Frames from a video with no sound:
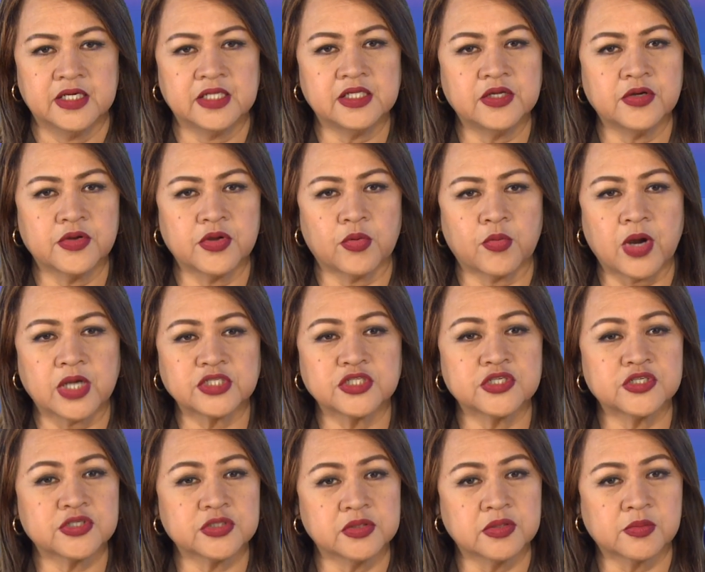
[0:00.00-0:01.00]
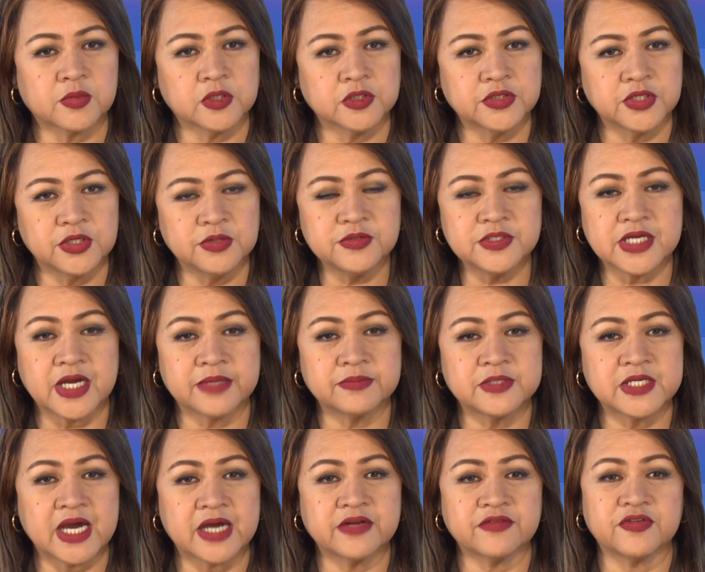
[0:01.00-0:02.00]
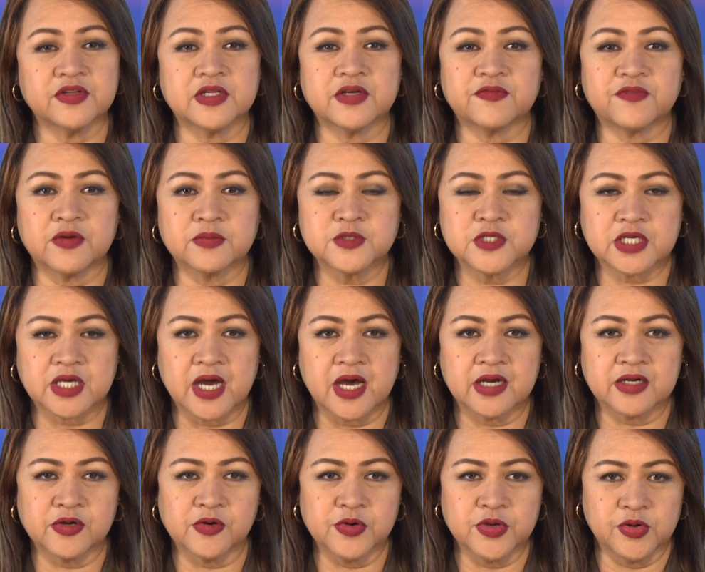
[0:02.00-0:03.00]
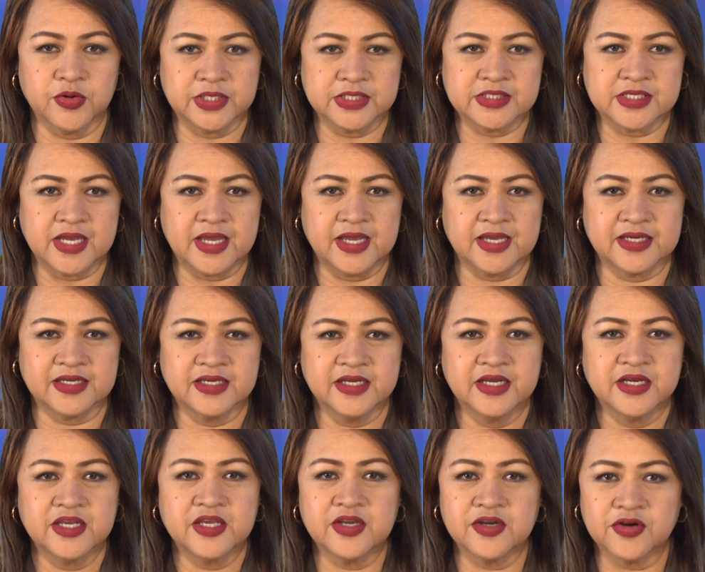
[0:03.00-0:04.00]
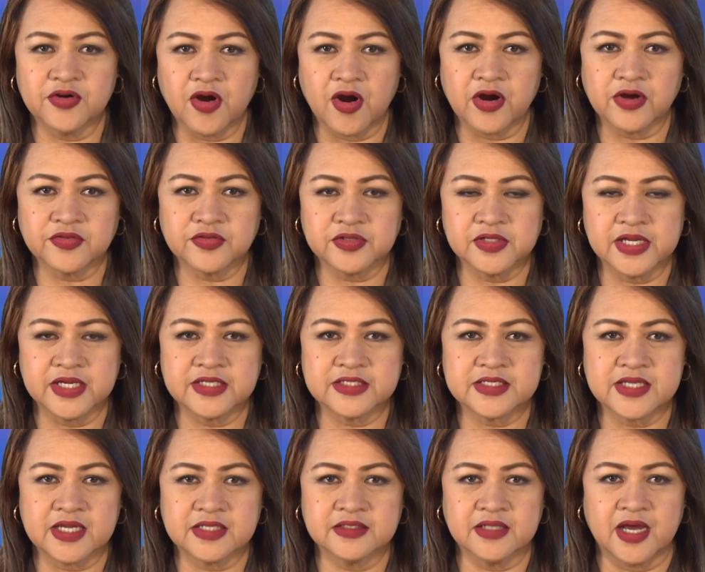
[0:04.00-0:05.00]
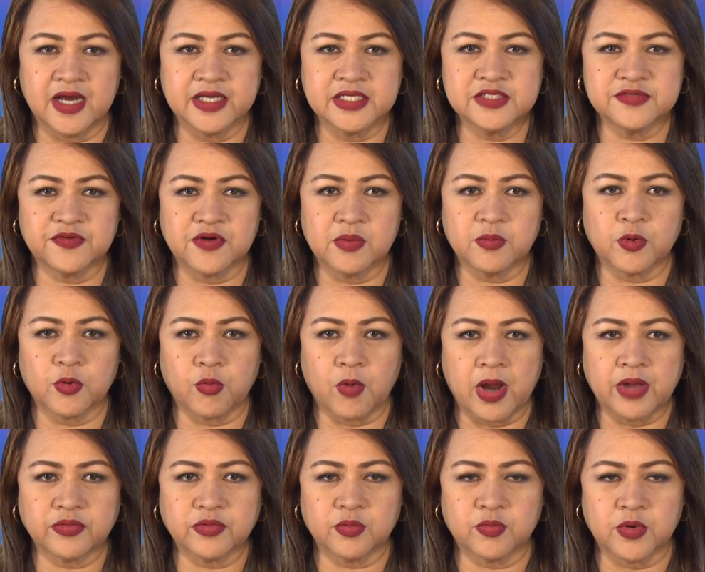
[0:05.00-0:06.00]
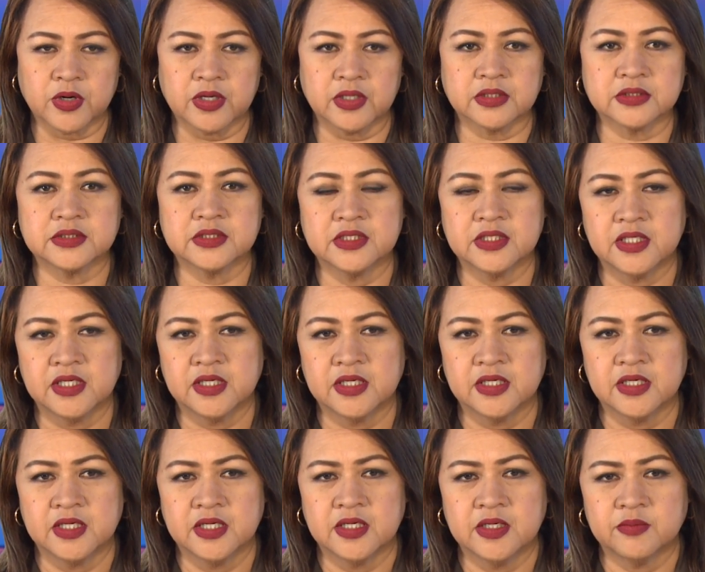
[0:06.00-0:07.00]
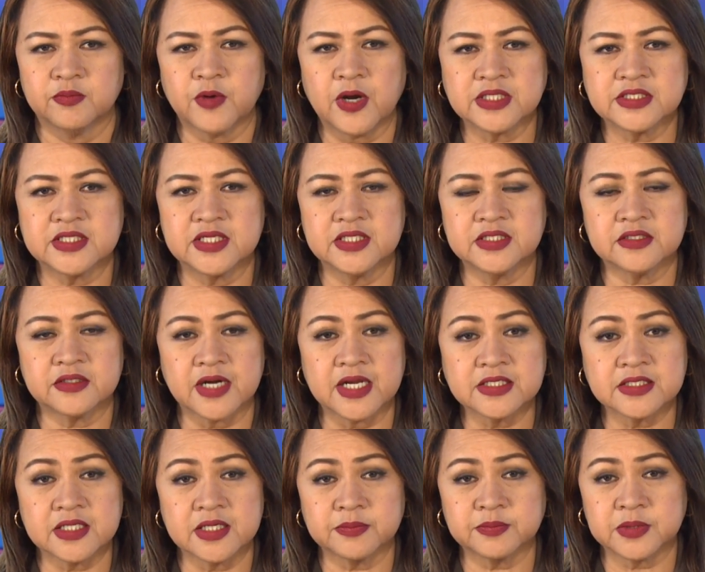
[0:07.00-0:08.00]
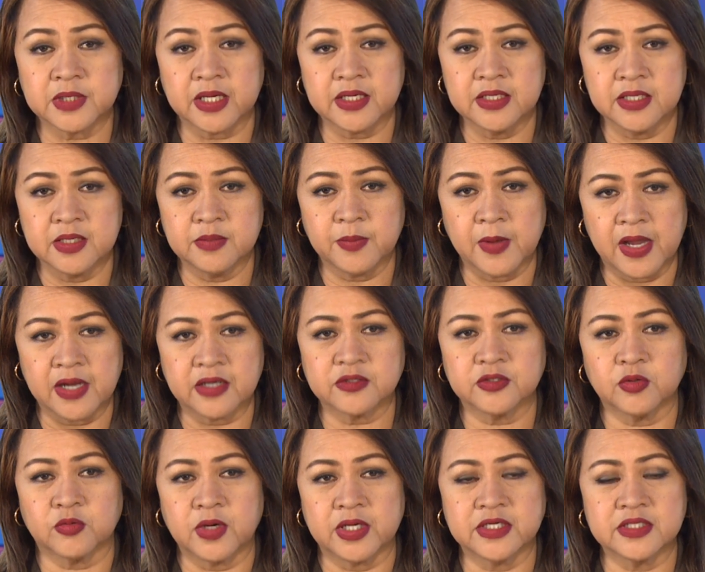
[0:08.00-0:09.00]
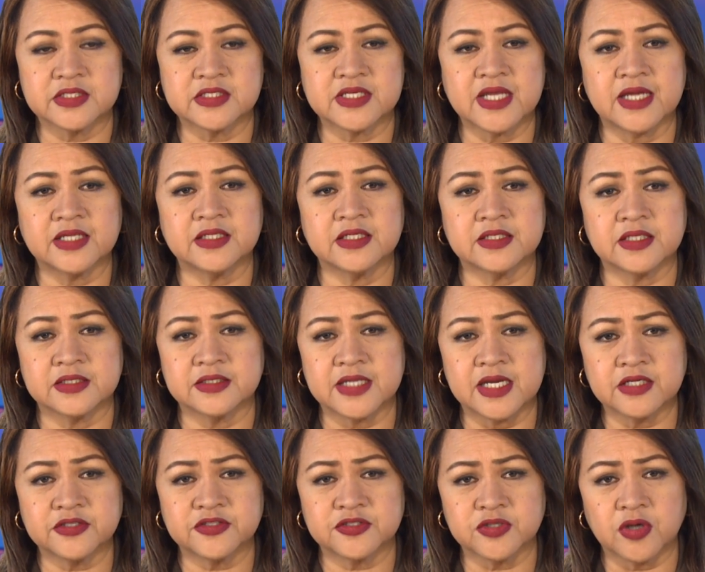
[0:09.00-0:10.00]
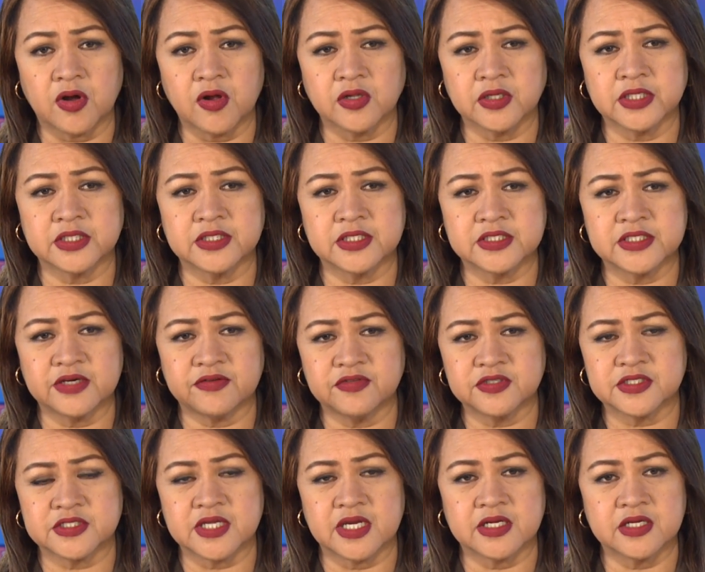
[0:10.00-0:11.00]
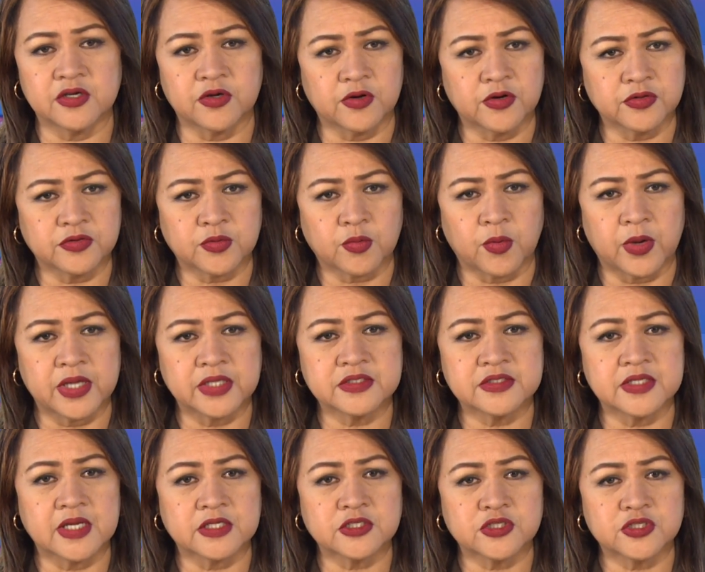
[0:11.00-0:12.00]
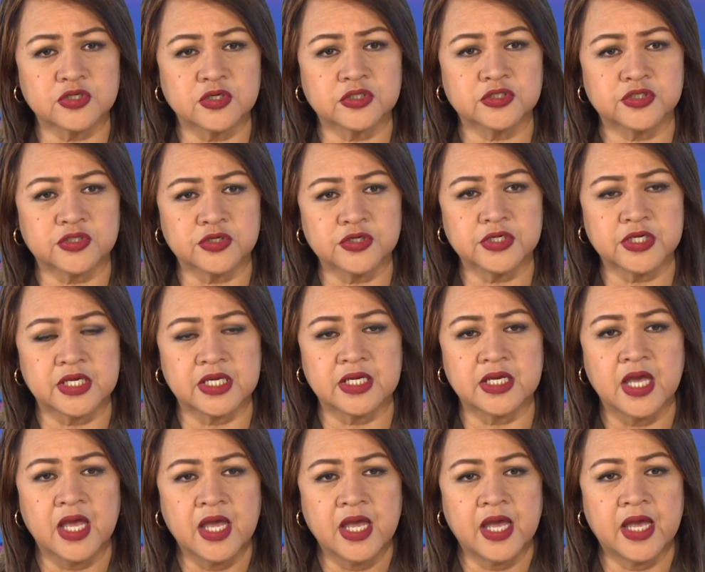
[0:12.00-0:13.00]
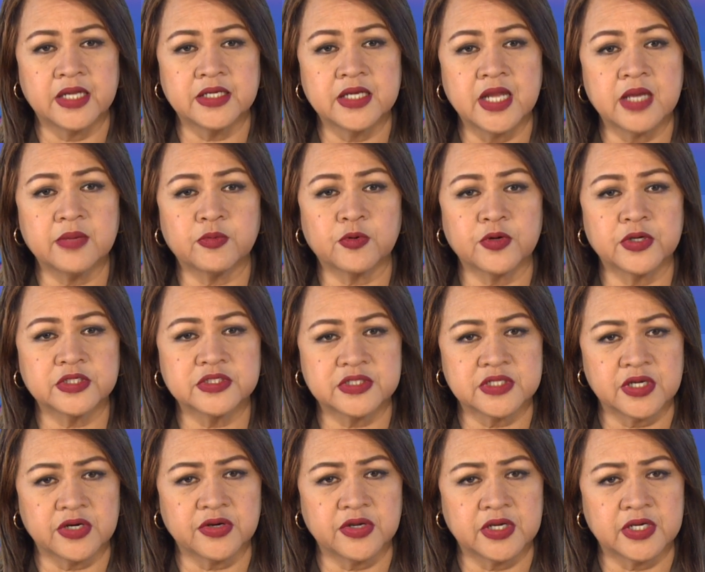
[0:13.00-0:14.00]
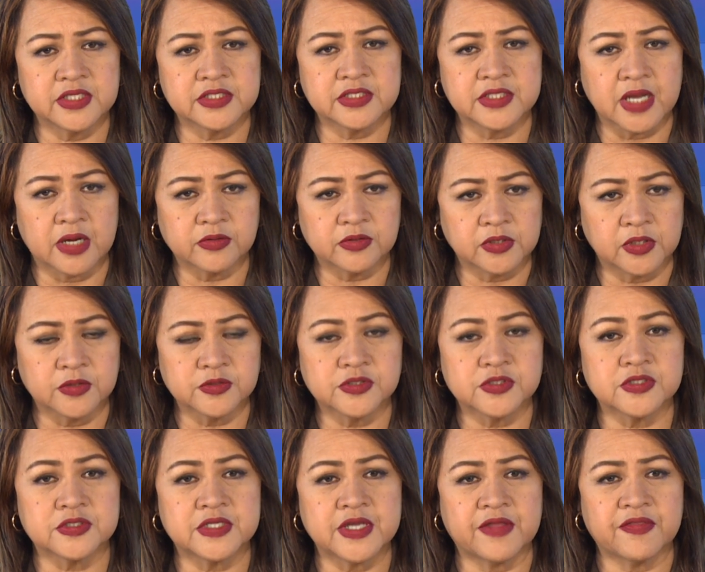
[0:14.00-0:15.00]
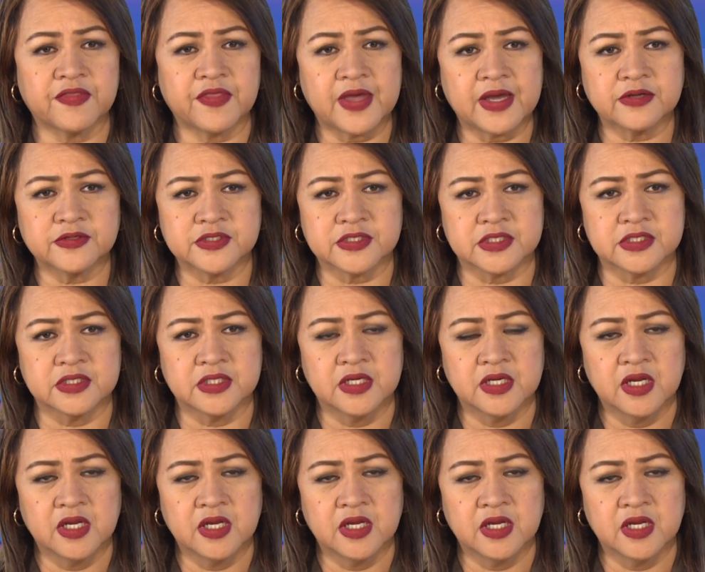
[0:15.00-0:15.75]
Hello, you're watching Shalom World News. I'm Donna Villa from Chicago, USA. Here are the latest headlines from around the world. President Recep Tayyip Erdogan has said that the death toll in the devastating earthquakes that shook Turkey and neighboring Syria is now close to 10,000.